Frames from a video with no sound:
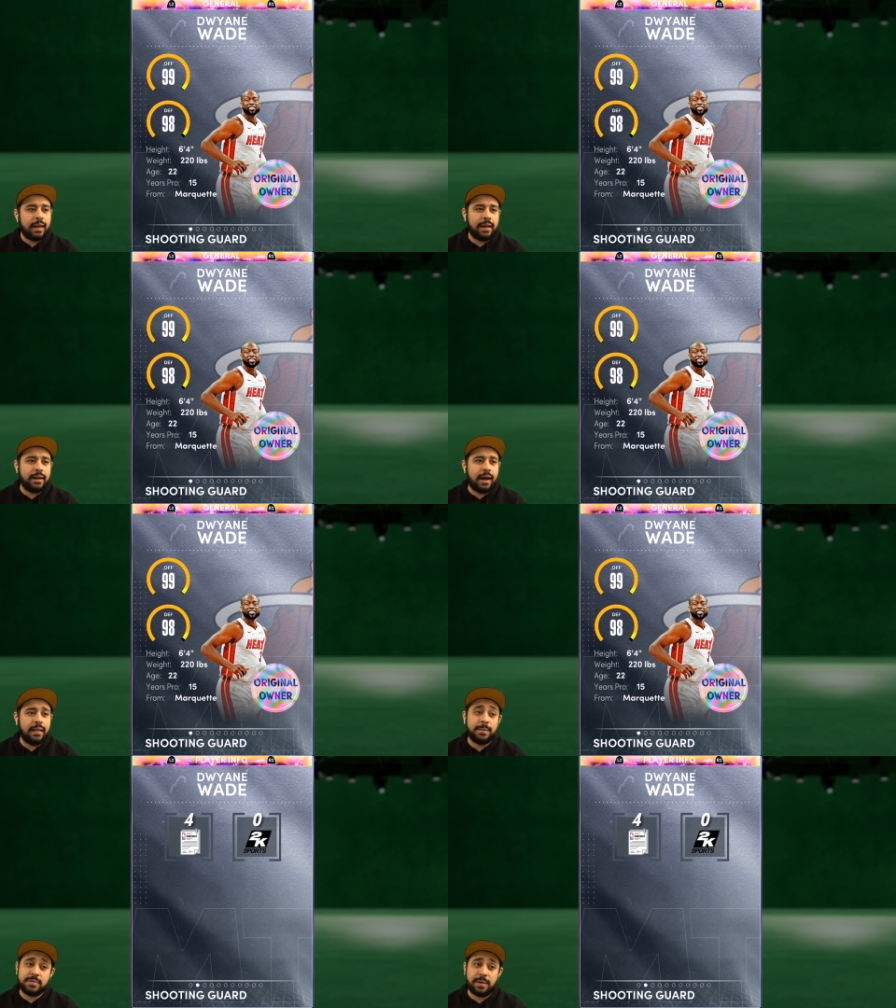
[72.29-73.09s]
And
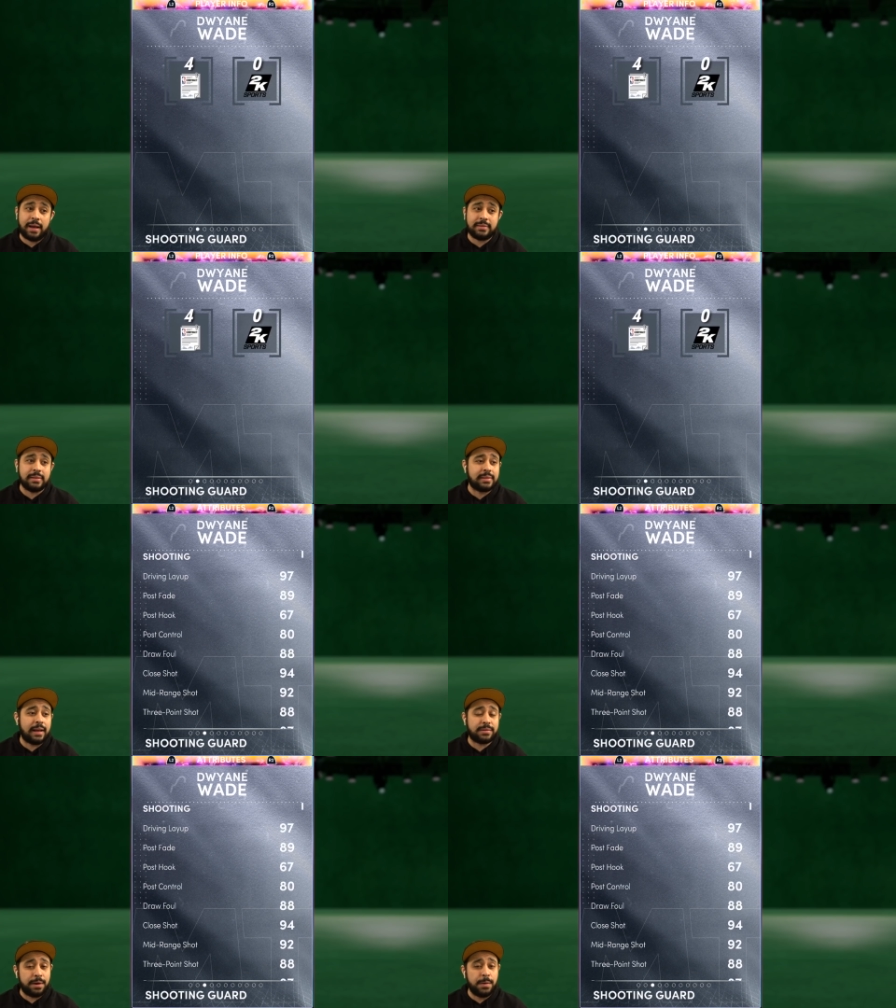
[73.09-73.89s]
uh, let me show you guys the
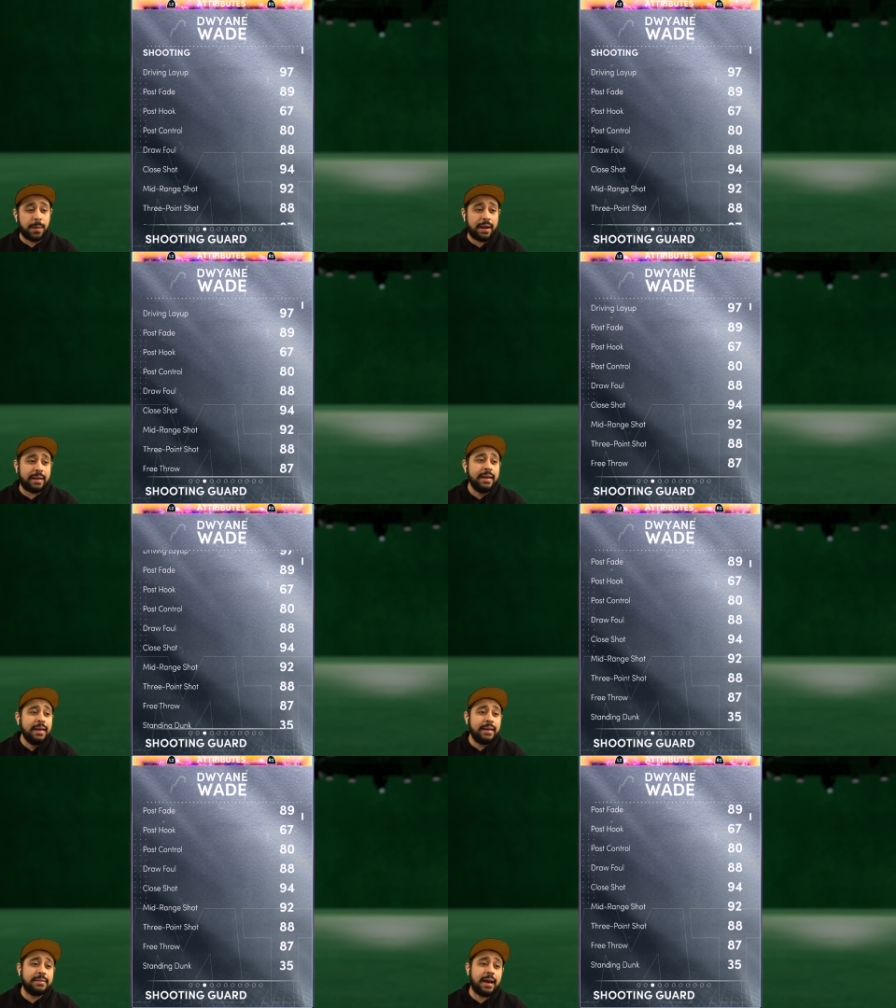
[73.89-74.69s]
stats. Are you ready?
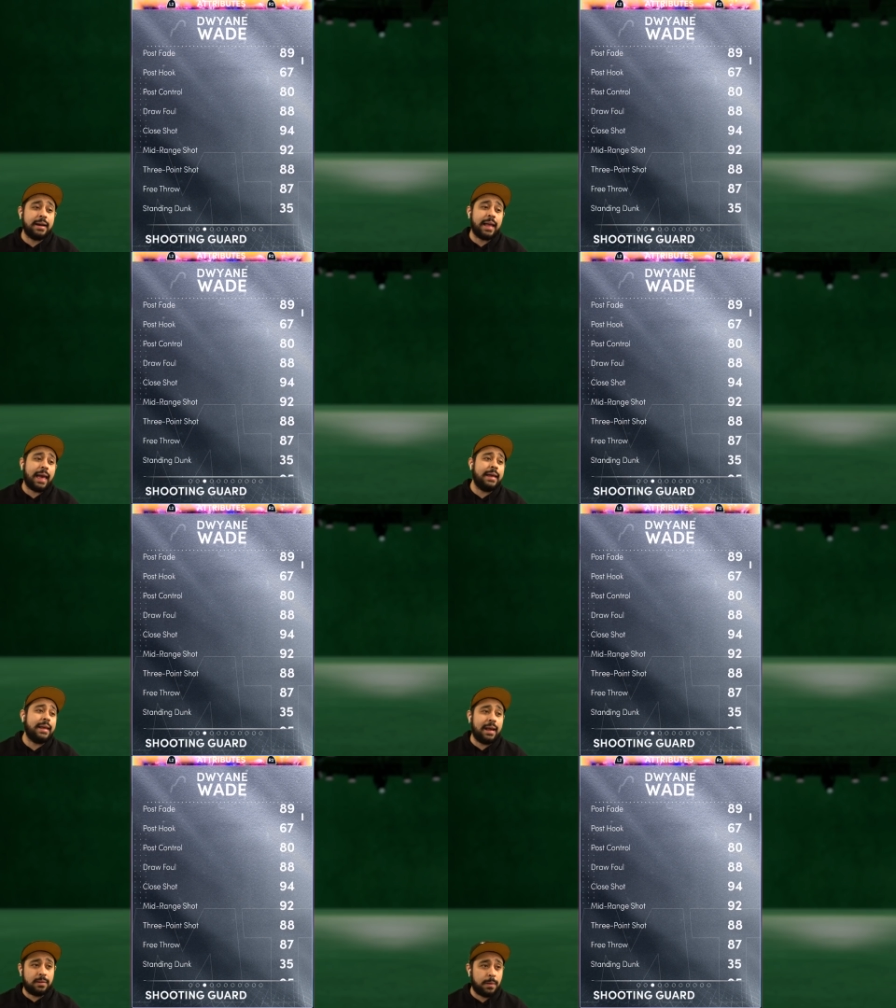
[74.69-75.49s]
He's got an
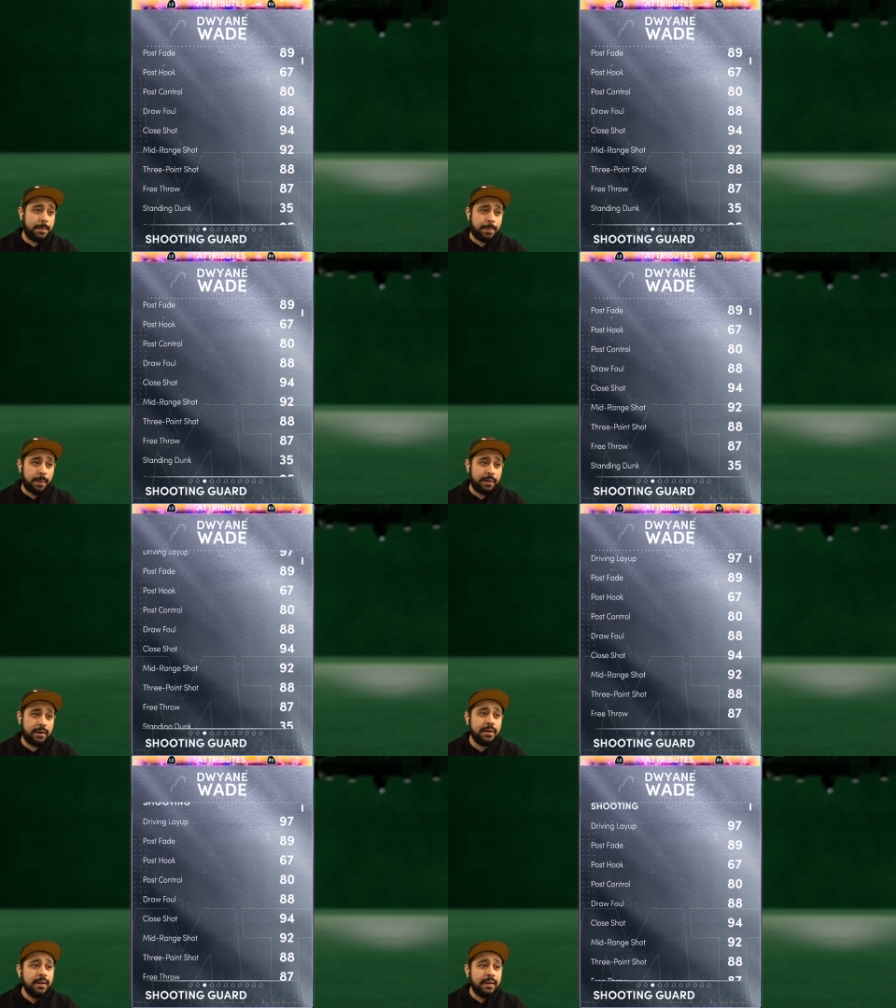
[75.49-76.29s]
88 three-pointer.